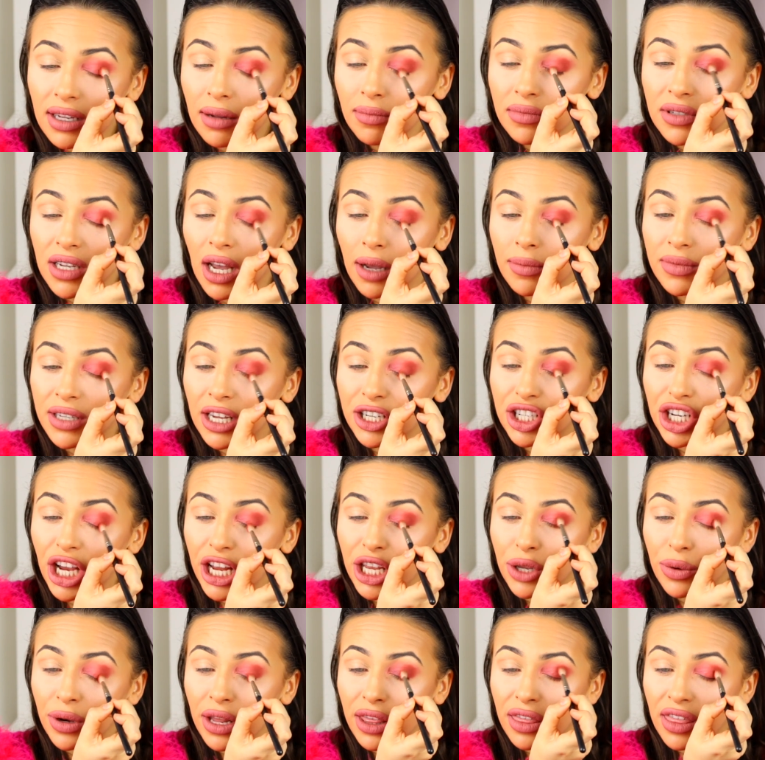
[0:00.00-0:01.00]
Sometimes I
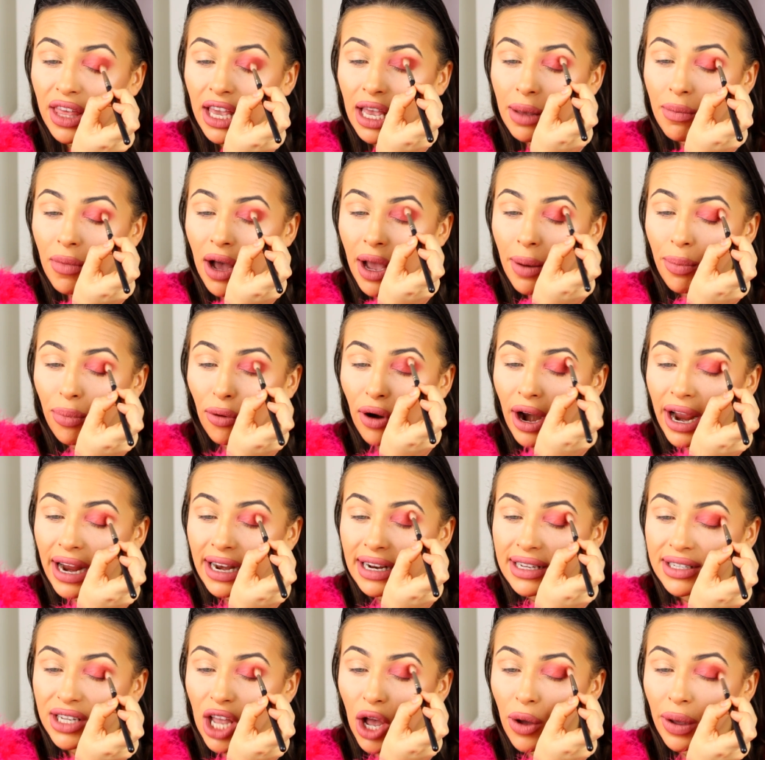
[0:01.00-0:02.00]
genuinely think my
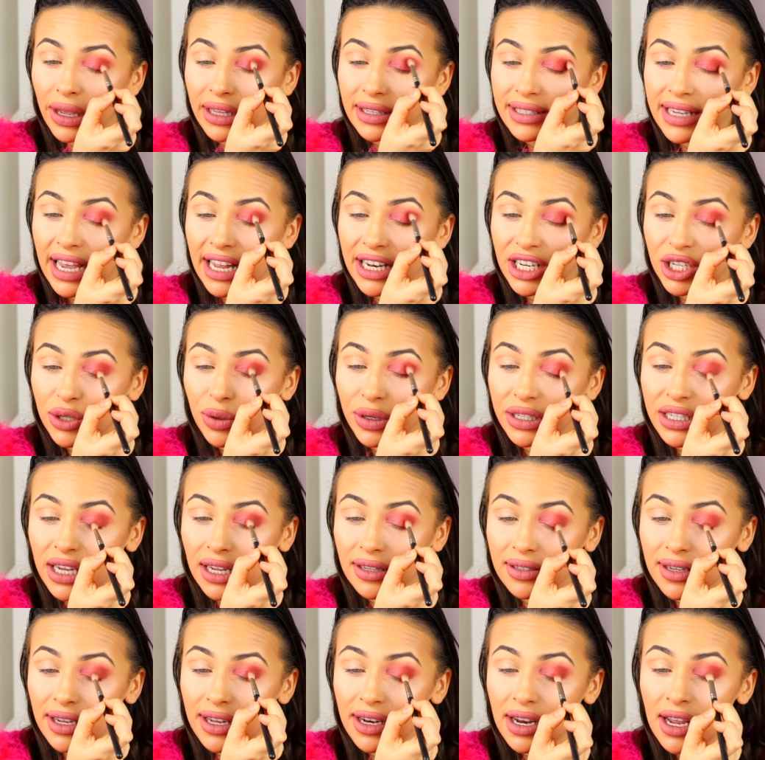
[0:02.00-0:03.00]
brain is going 10 to a
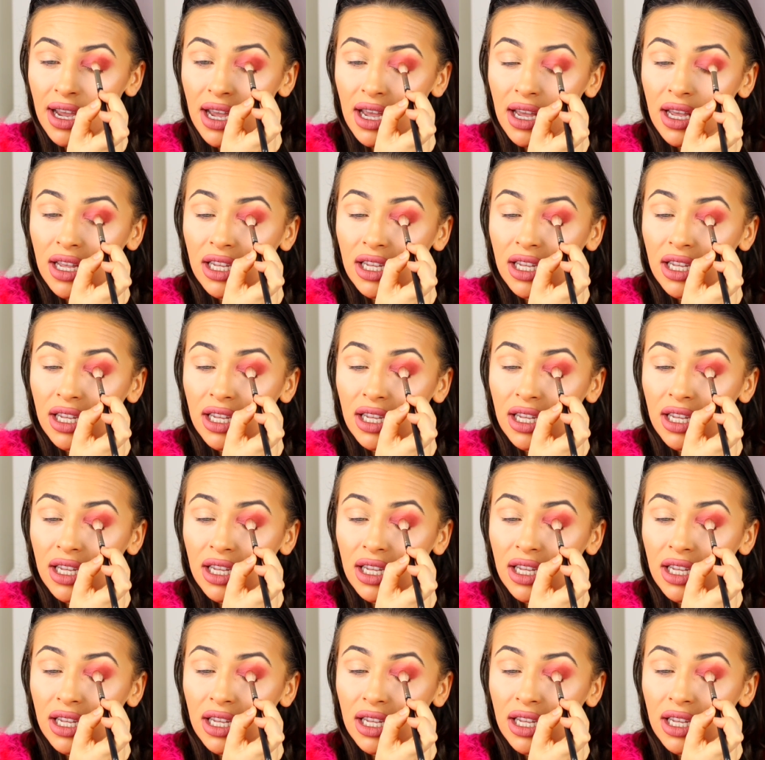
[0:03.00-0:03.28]
dozen,